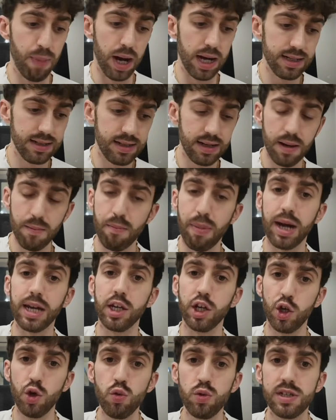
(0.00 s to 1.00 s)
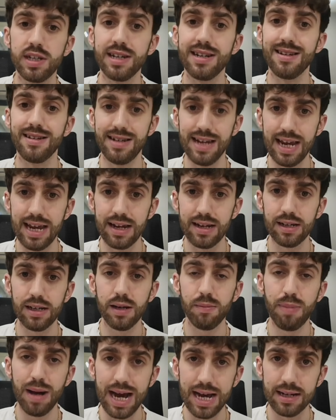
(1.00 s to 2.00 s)
but by using
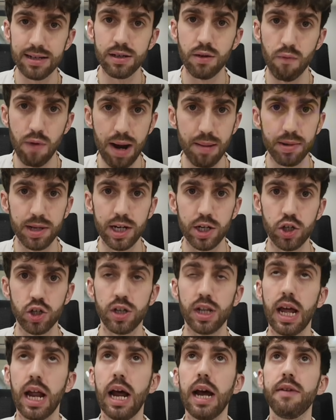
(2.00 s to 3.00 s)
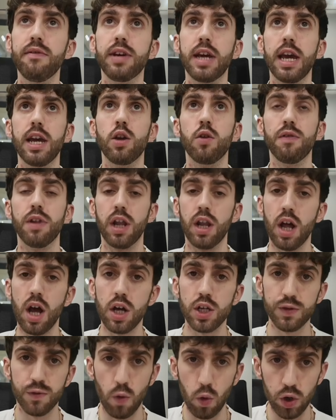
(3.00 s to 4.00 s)
data, patterns, and repetition that I've gained over the
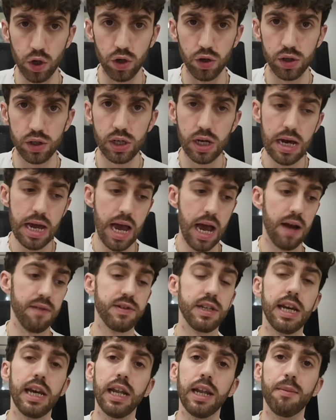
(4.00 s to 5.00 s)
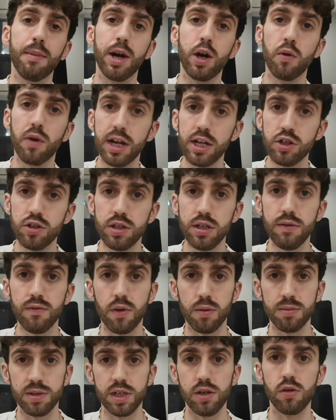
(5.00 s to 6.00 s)
last 4 years of scaling my own agency
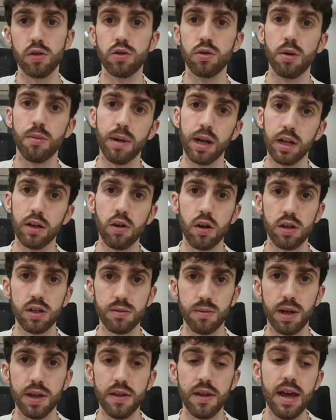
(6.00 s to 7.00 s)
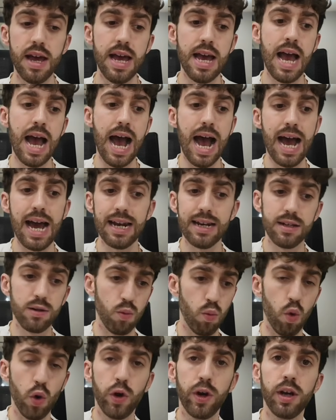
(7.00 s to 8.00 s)
from $0 to $1 million a month,
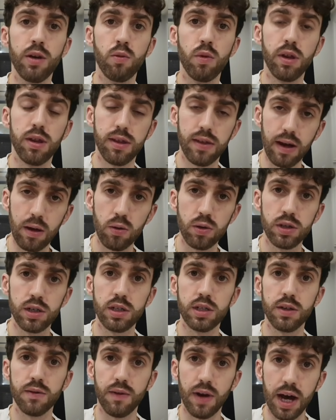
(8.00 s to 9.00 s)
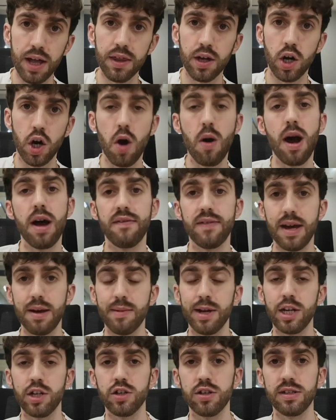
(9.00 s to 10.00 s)
and working with thousands of other
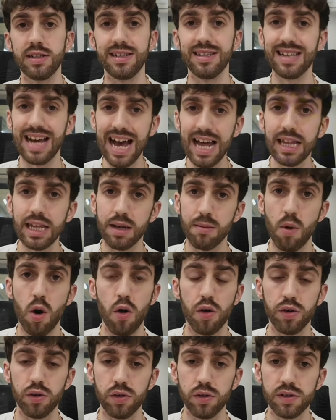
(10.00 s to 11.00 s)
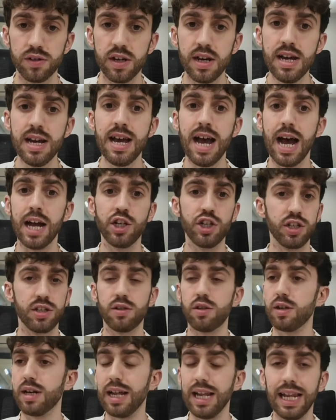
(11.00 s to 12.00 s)
OFM agencies and their models, and
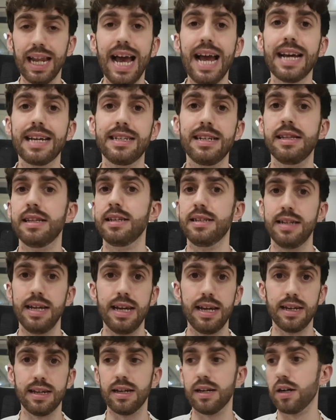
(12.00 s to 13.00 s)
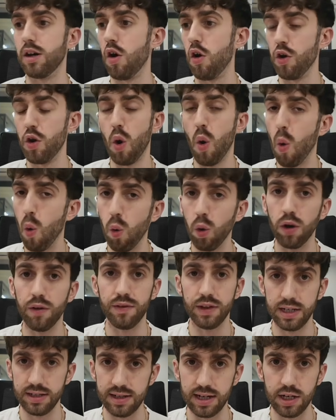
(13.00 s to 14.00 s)
just collecting the data on all
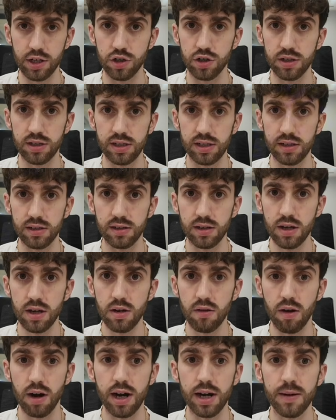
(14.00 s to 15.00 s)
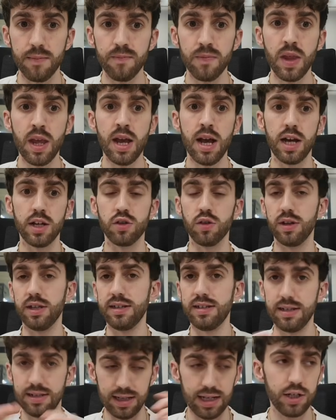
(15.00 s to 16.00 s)
of these agencies, right? And so
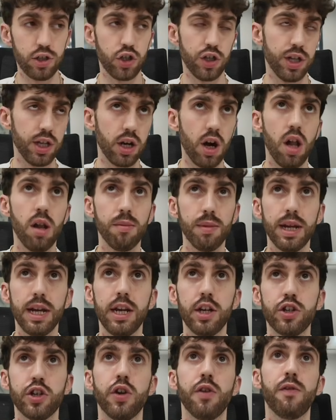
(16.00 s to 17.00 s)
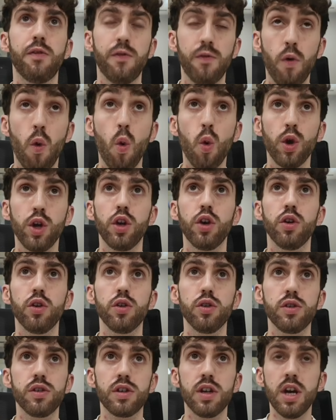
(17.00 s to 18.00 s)
this is literally the culmination of 4
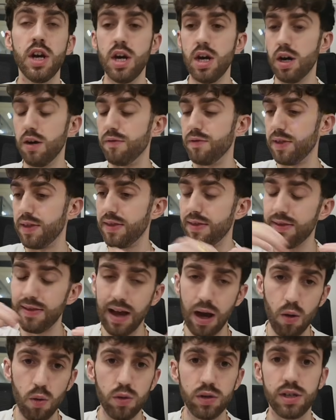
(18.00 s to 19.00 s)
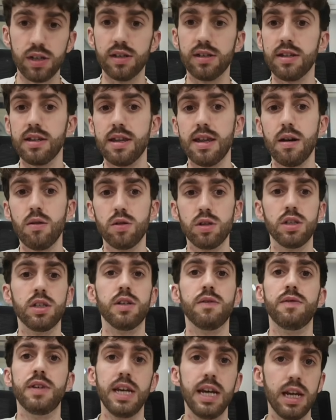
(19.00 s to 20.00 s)
years of thousands and
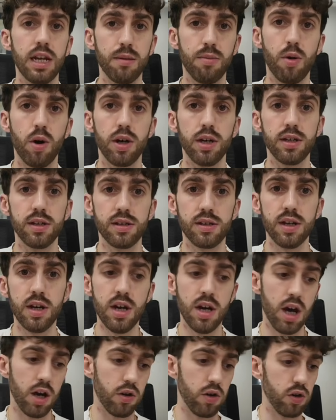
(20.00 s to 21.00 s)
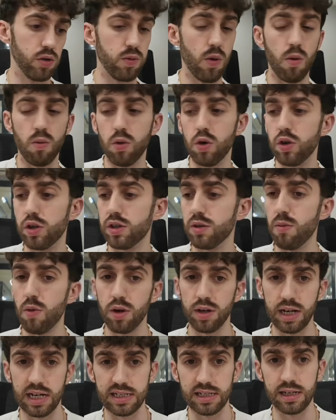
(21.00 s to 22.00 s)
thousands of data points across what works and
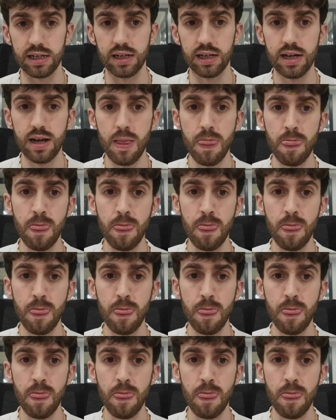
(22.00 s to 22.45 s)
what doesn't.